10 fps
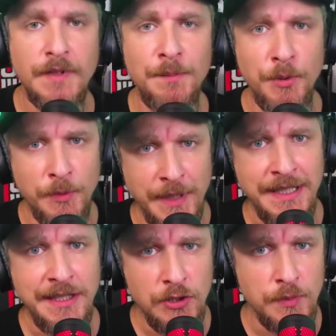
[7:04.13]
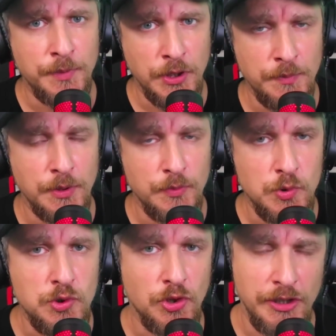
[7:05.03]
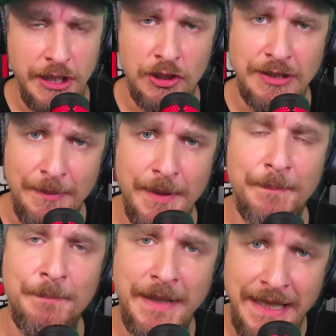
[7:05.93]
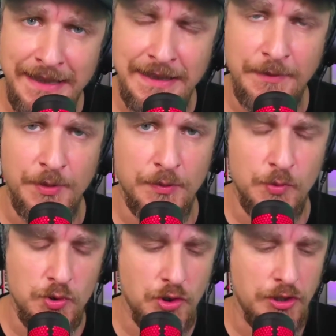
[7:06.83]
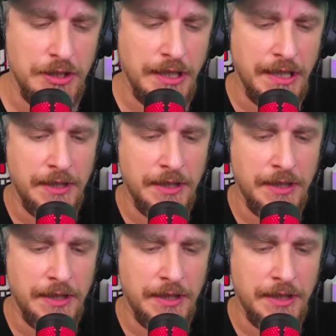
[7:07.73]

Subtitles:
Even though it has incorporated for a lot of money, it also sells for a lot of money.